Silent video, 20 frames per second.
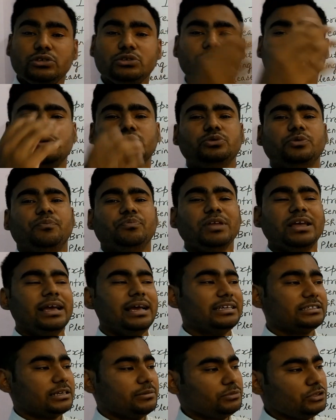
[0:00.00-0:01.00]
to do,
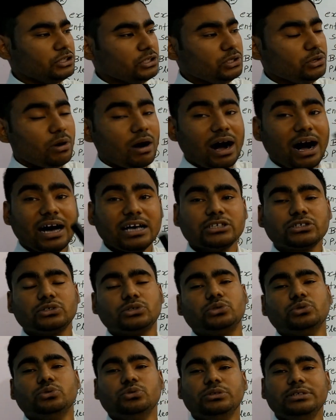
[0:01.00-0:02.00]
something you
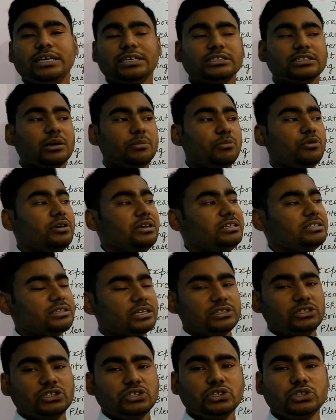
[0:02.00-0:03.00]
ask to. If someone is
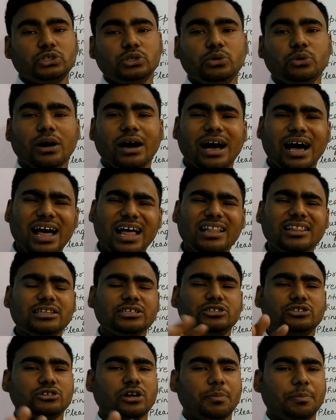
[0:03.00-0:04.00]
suggest to you all
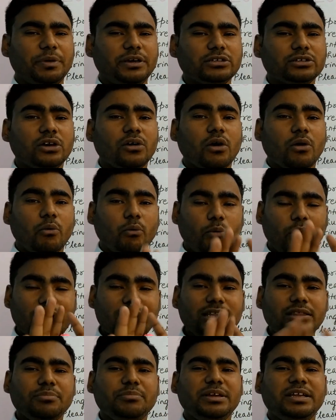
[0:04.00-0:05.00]
these topics,
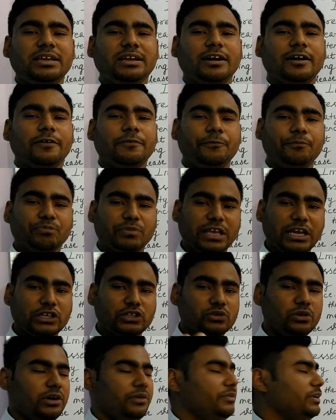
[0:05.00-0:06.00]
what the meaning of
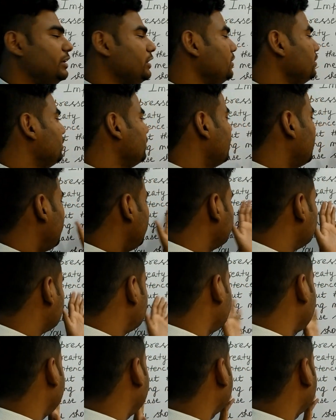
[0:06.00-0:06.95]
actually we understand